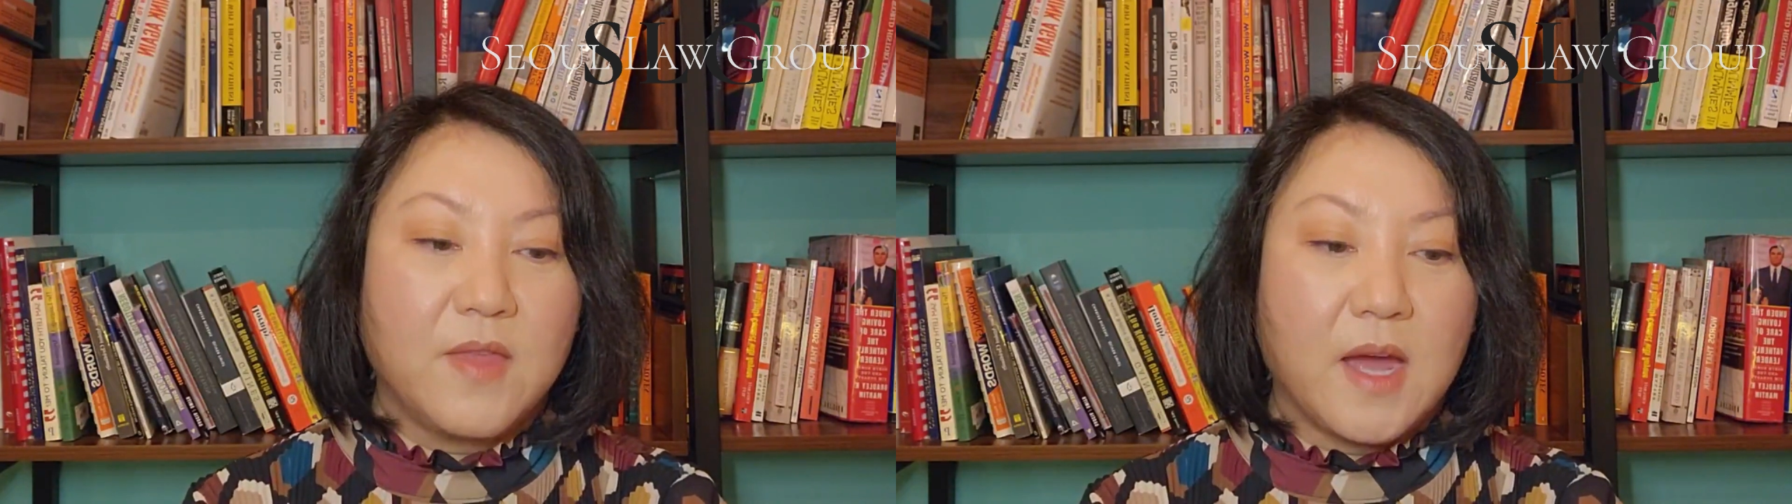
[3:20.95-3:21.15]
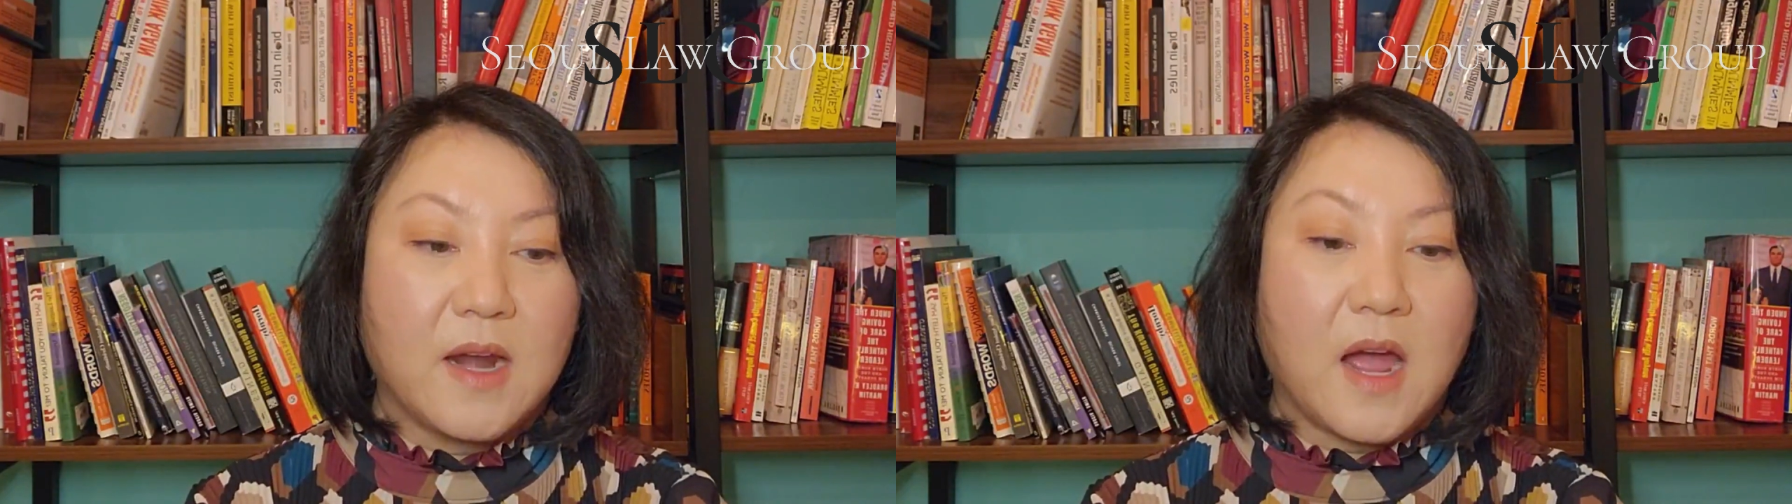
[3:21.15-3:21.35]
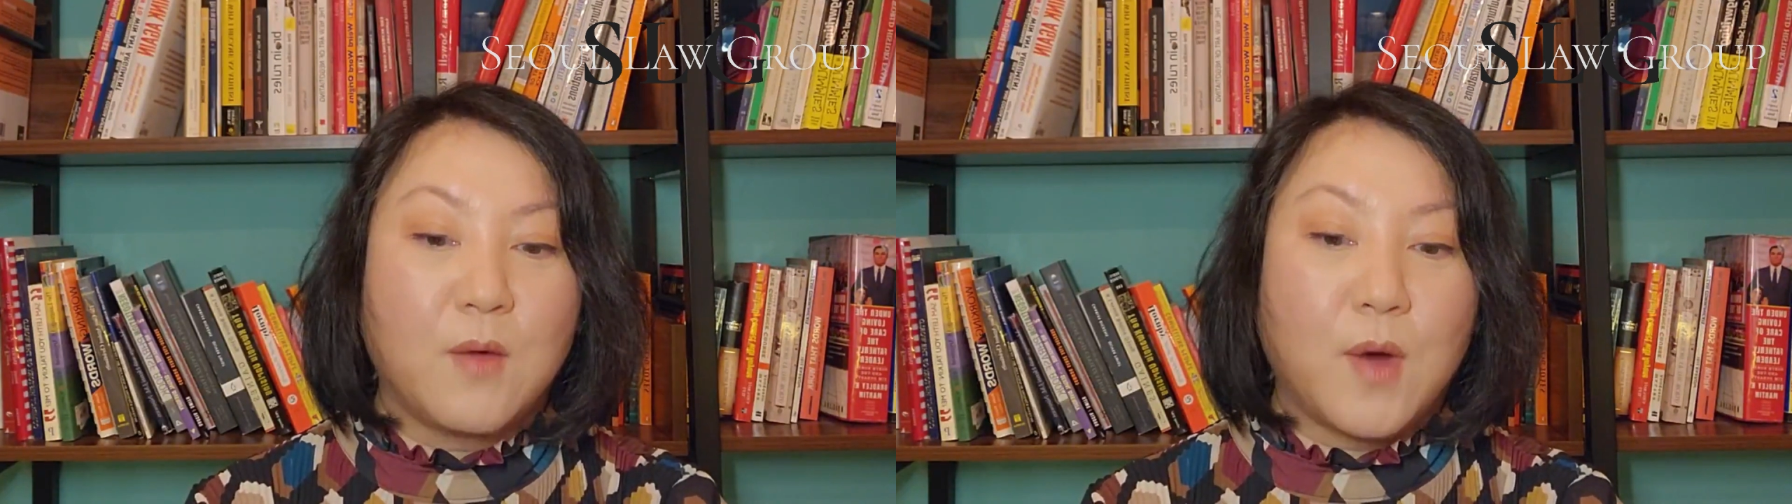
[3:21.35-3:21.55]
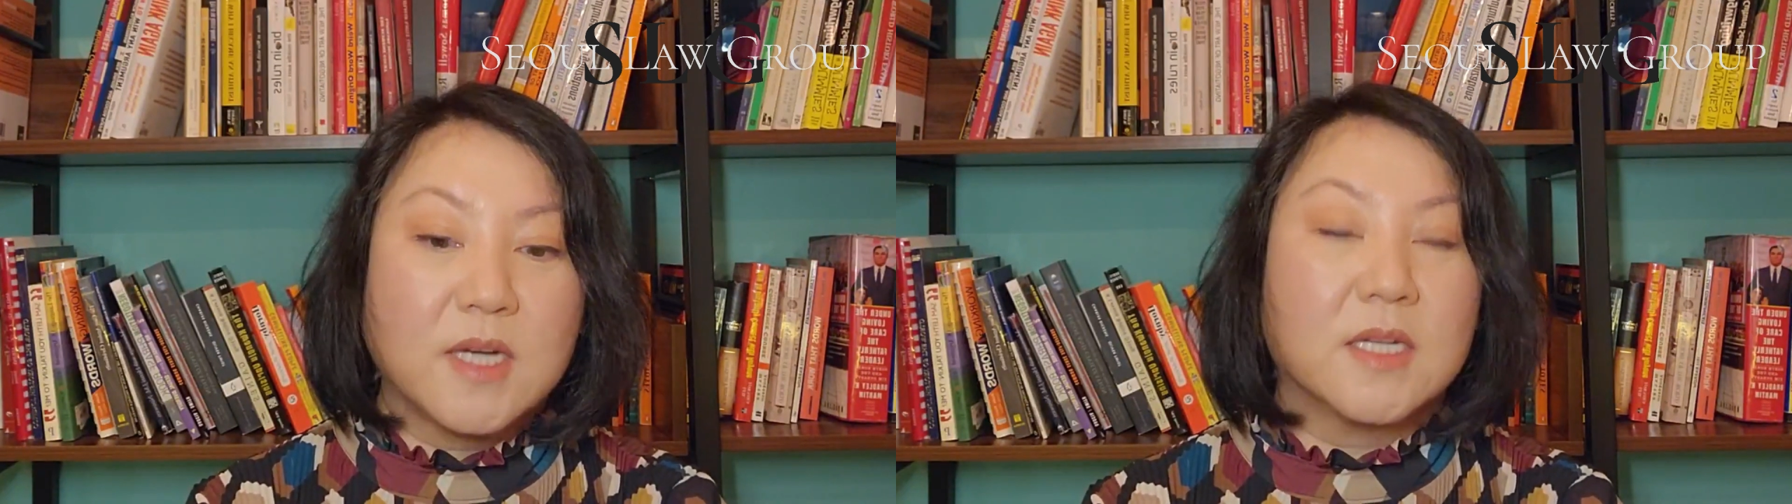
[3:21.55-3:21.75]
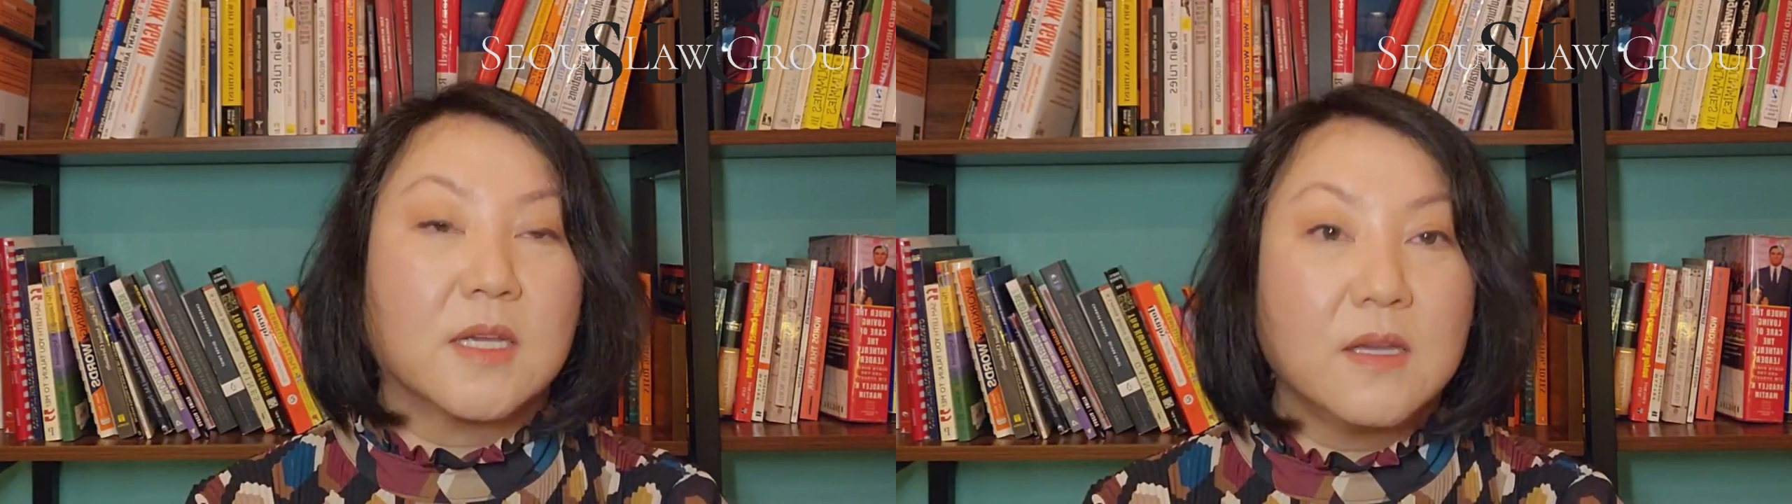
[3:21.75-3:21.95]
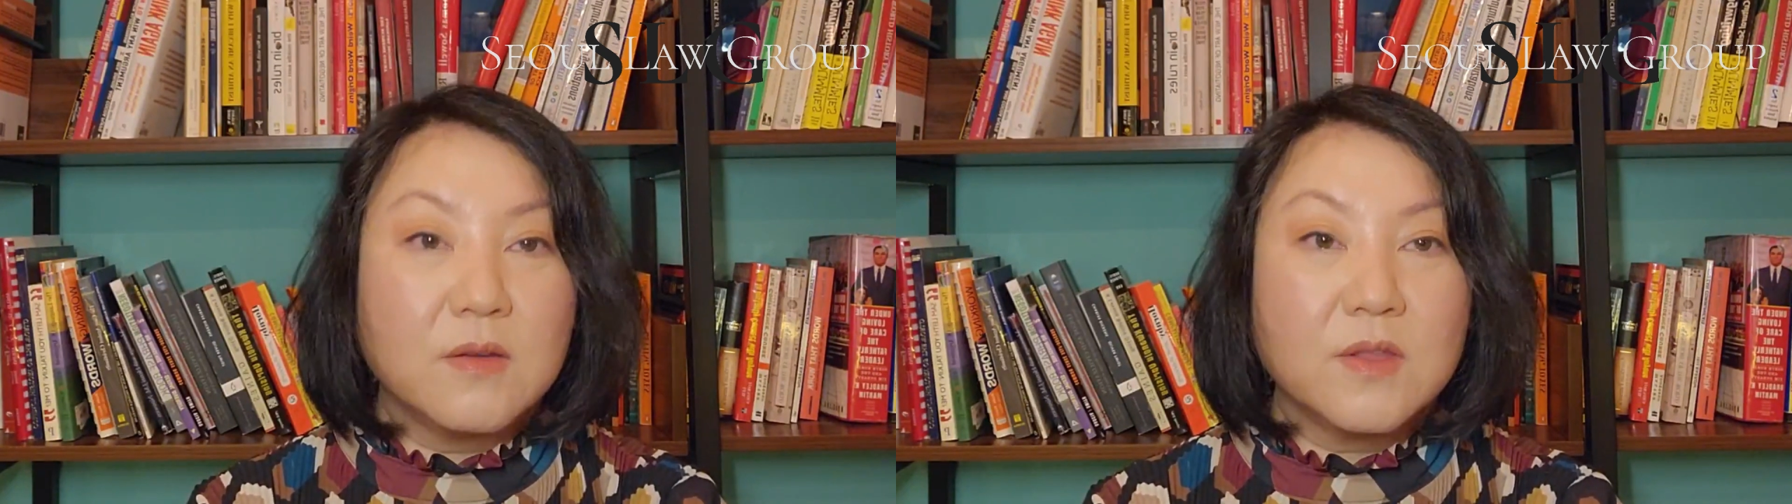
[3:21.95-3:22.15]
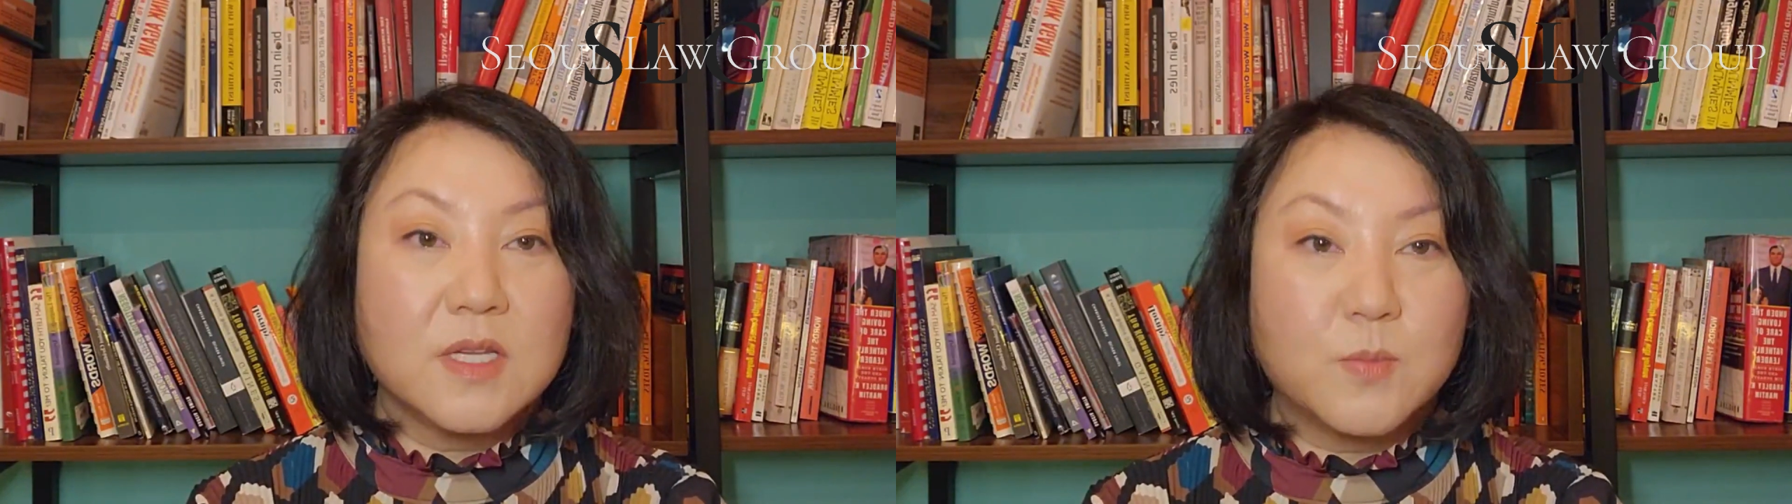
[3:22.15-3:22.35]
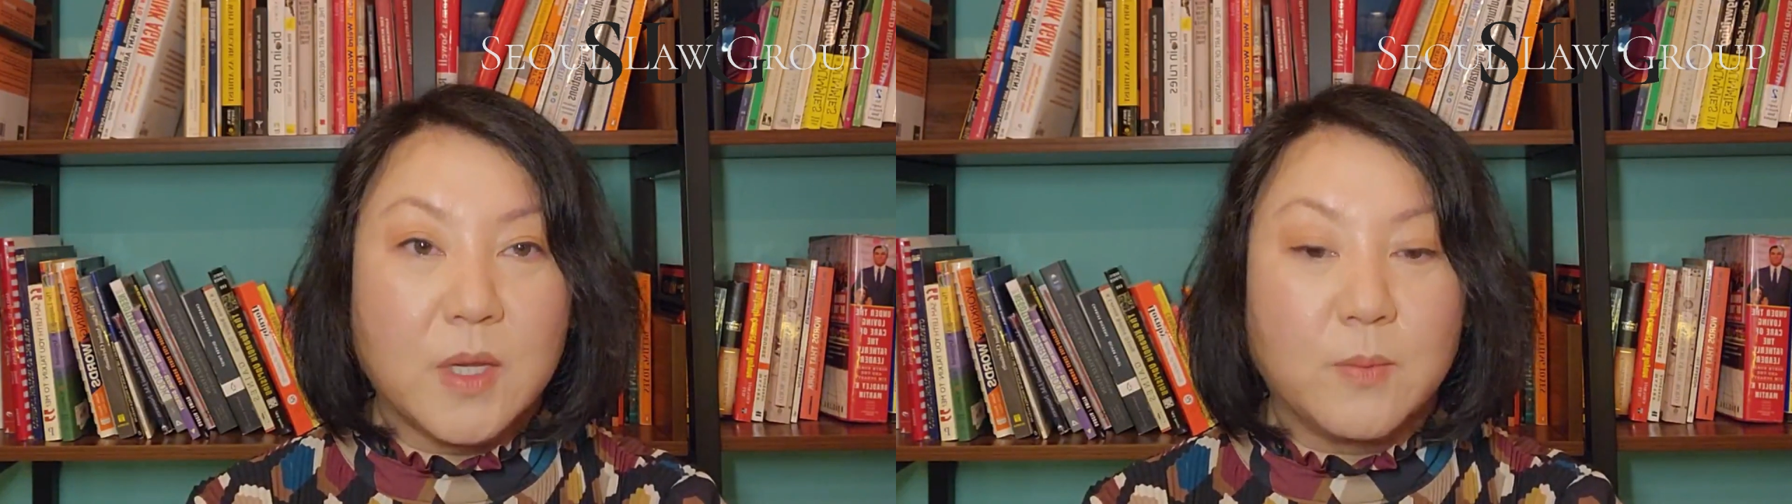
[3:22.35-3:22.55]
that I want to kill
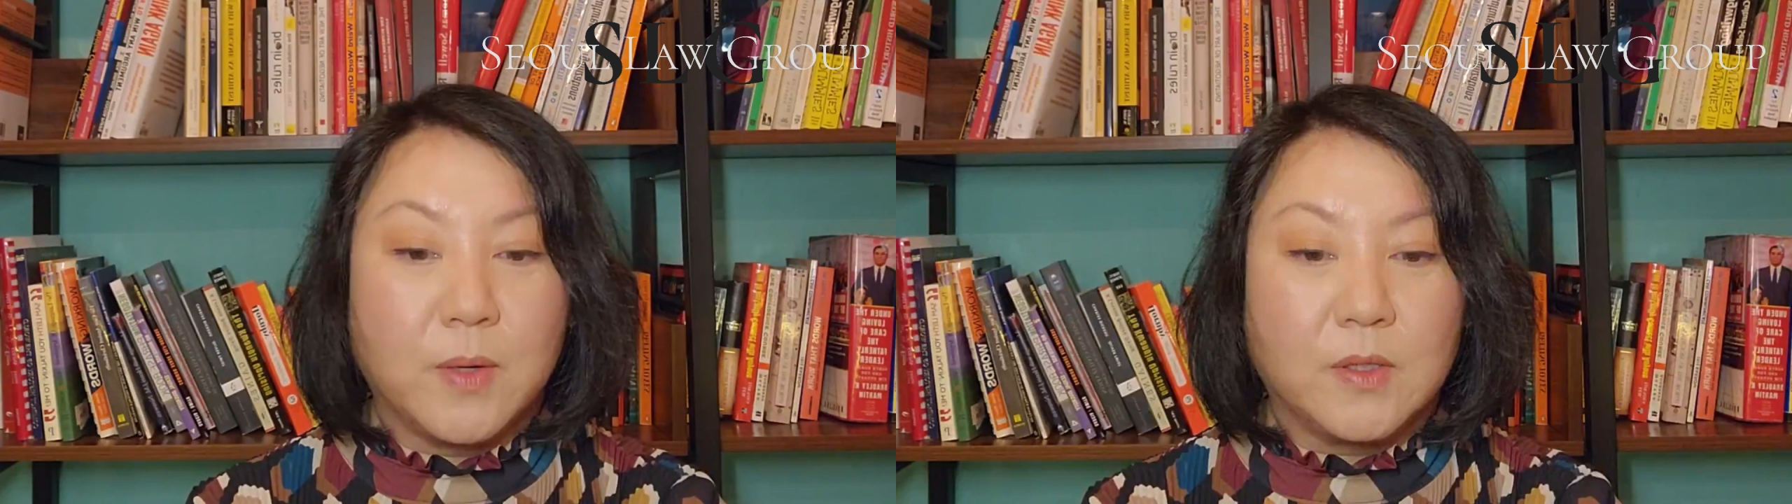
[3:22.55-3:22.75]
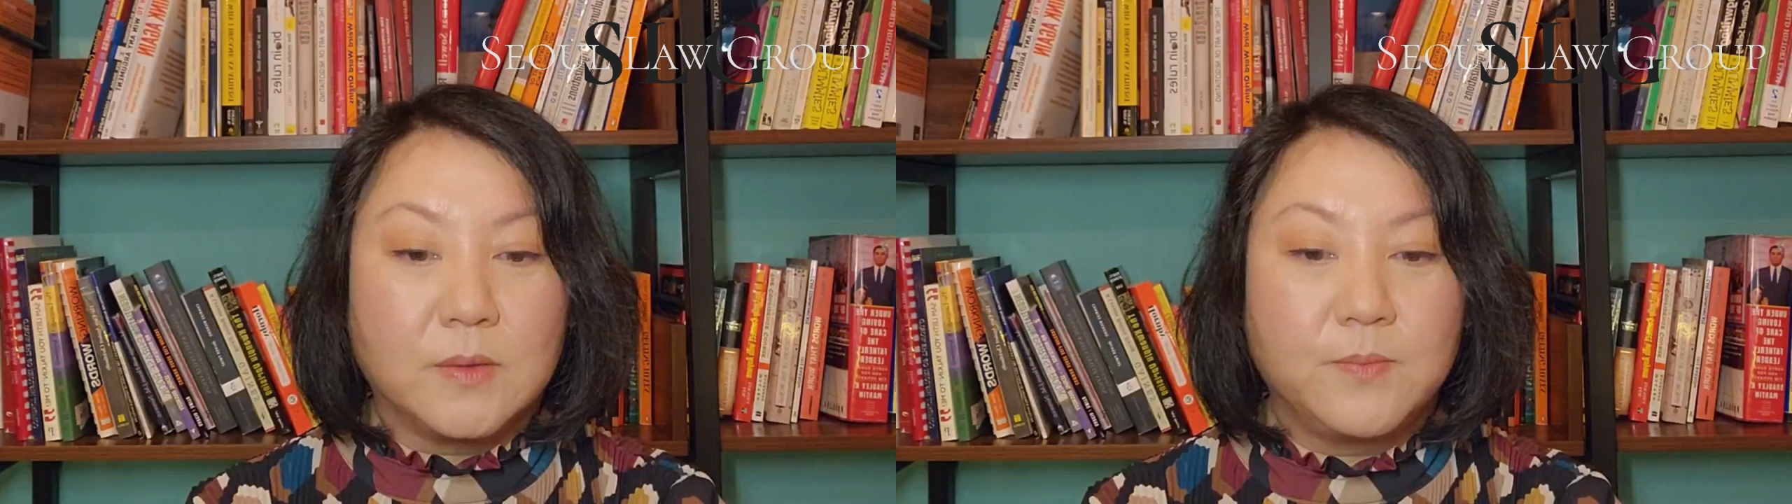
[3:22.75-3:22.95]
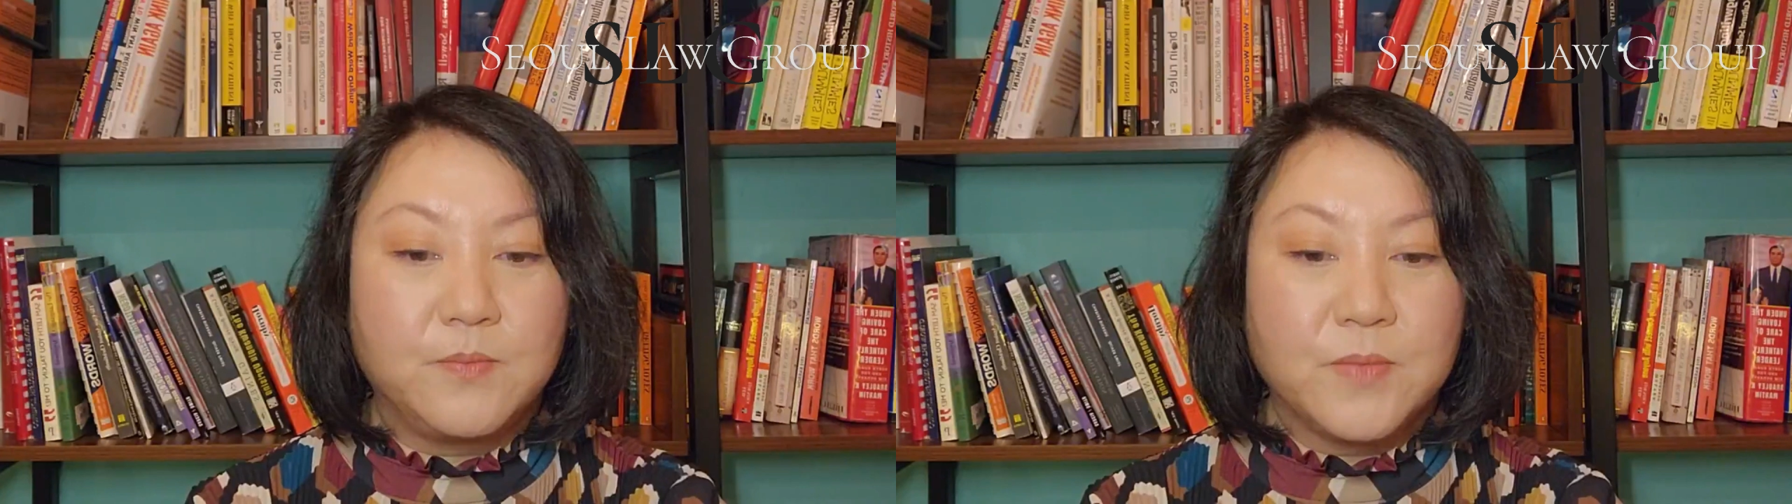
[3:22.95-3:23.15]
these people,